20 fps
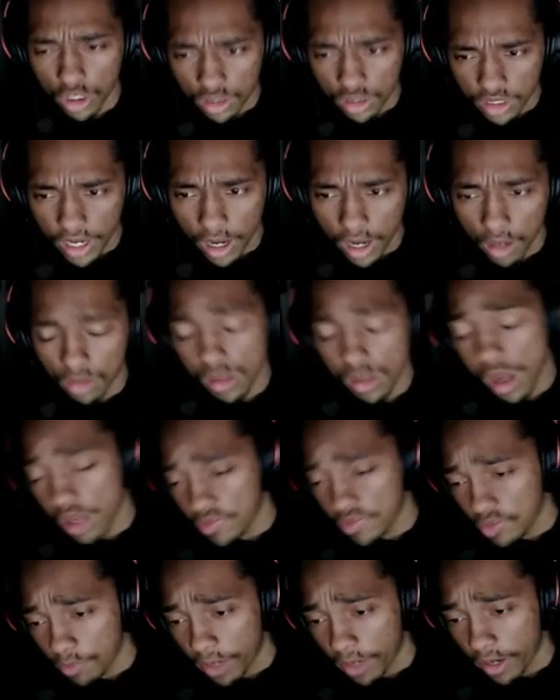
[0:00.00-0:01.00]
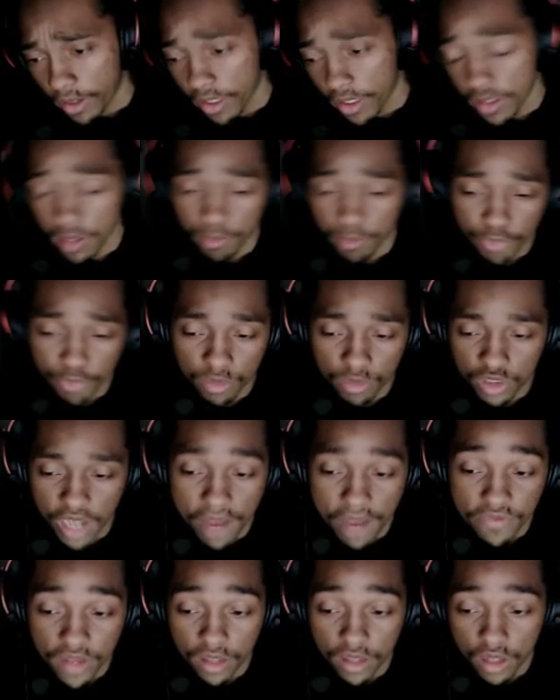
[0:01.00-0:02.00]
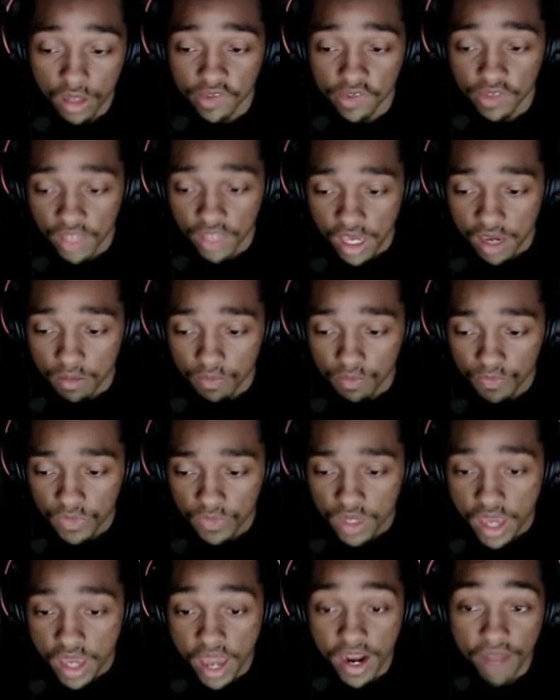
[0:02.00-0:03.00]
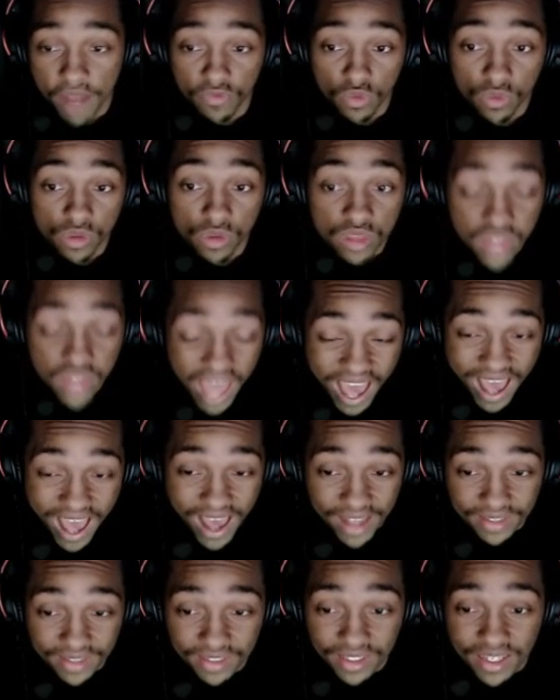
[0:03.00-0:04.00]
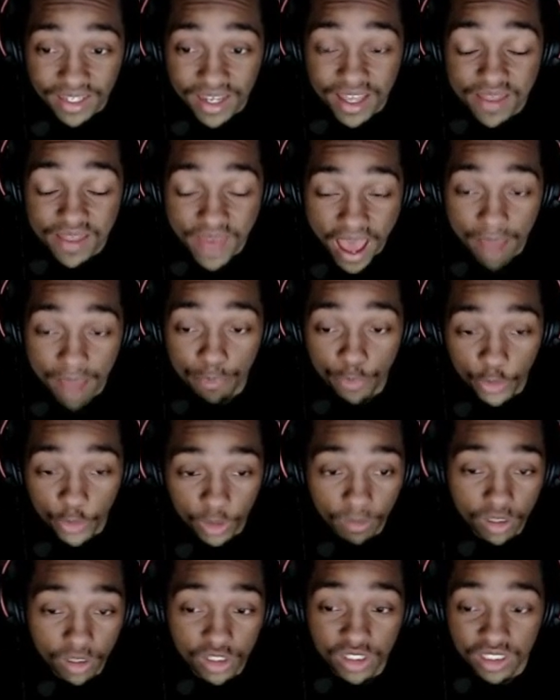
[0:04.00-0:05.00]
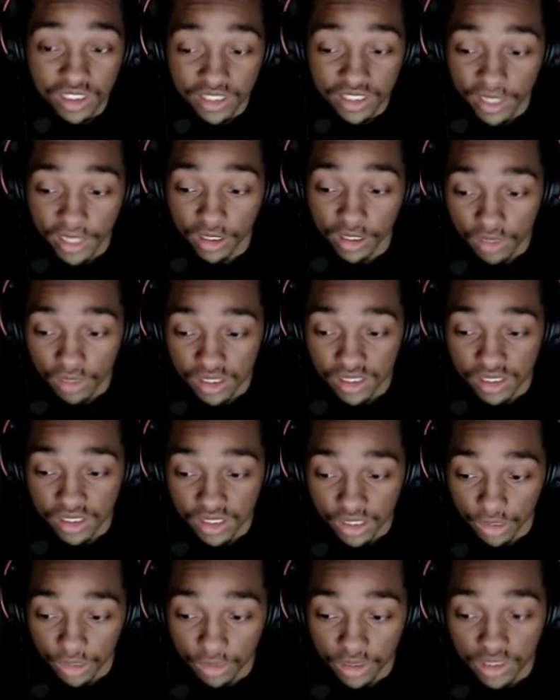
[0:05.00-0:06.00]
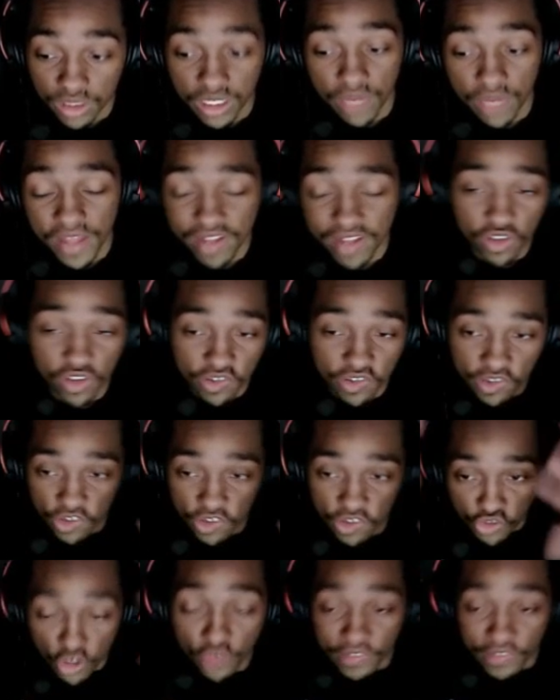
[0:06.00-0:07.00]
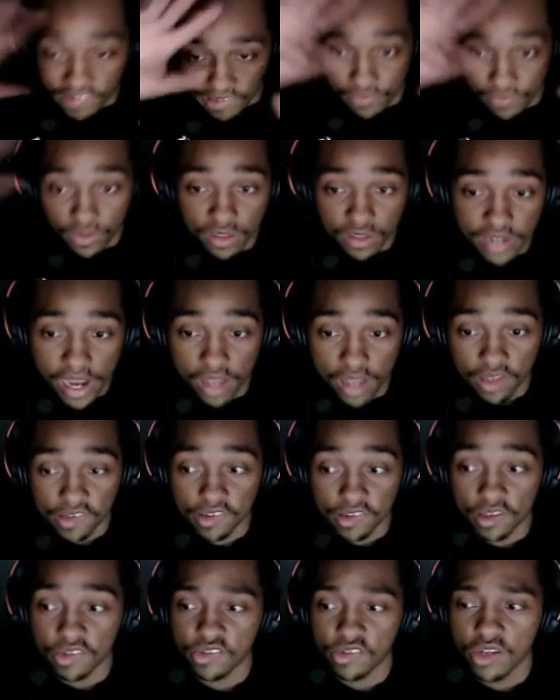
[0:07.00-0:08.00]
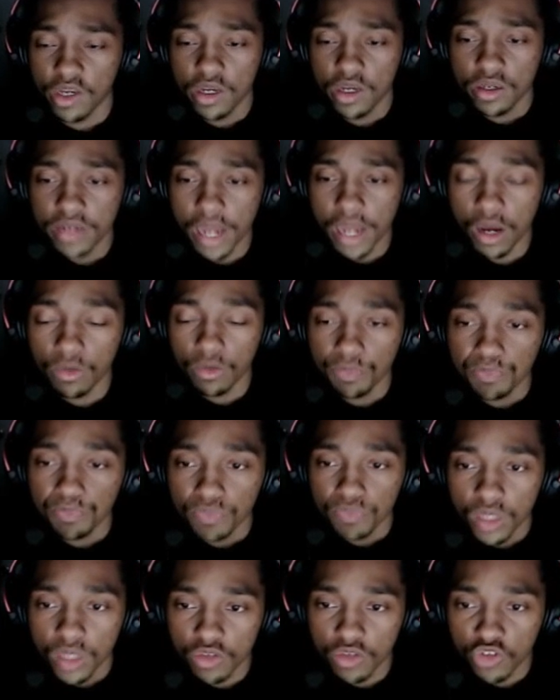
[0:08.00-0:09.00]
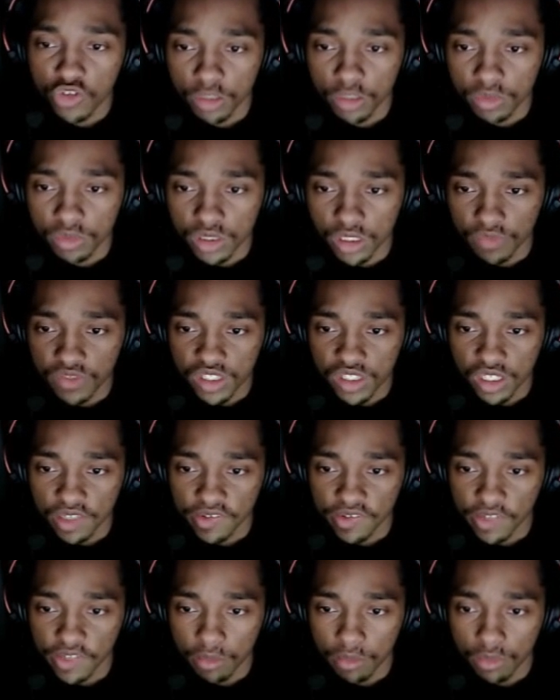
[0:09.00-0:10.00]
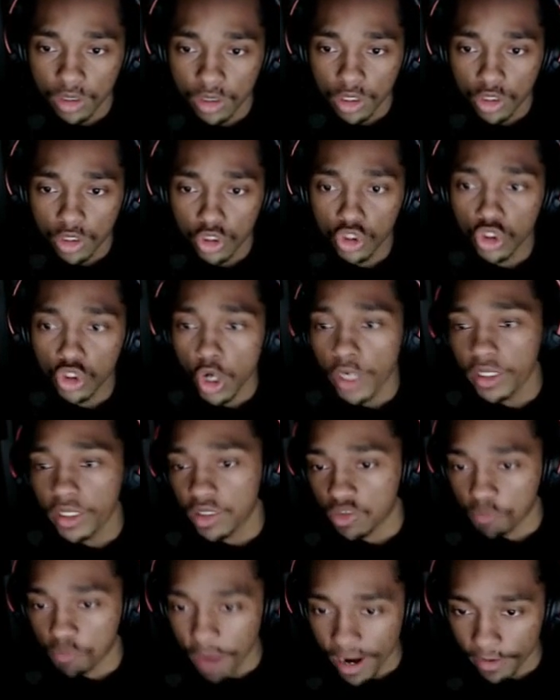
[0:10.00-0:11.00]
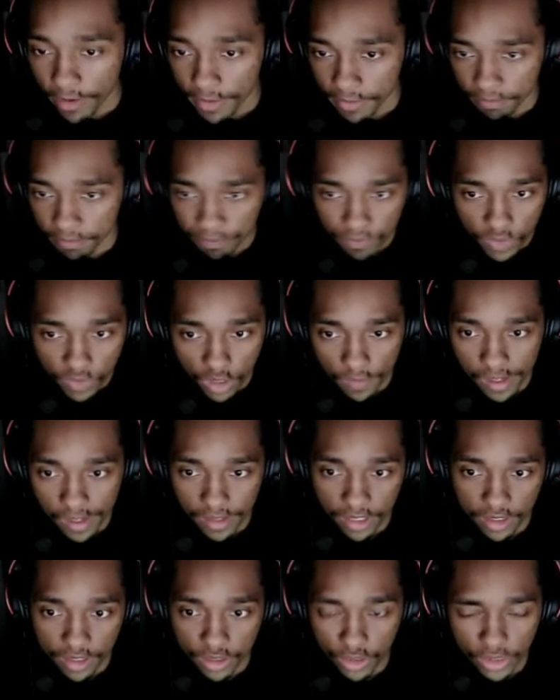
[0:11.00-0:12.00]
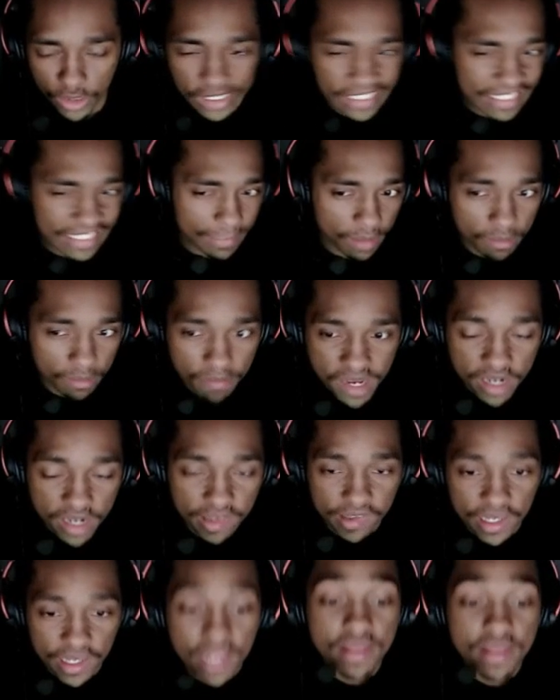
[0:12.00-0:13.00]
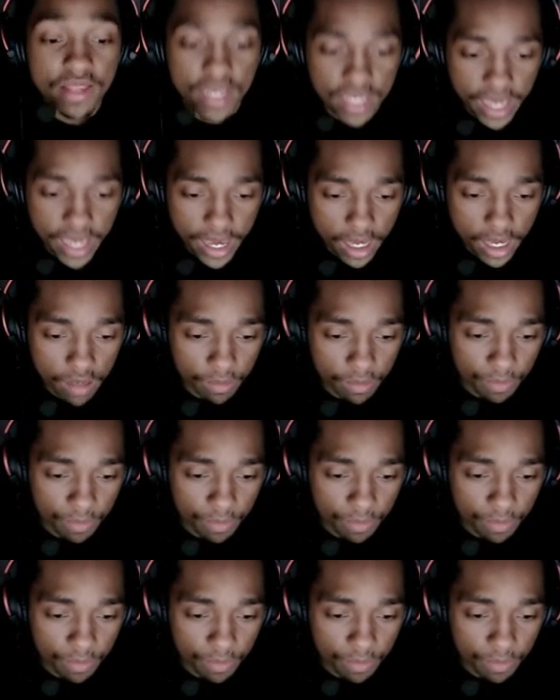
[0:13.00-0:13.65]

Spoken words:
out, lost the Baron, and then pretty much after that lost the game. And after that, that pretty much decided the rest of the series. Now, that's just a surface level analysis. Now, in terms of TSM starting this Baron around like 37 minutes in the game,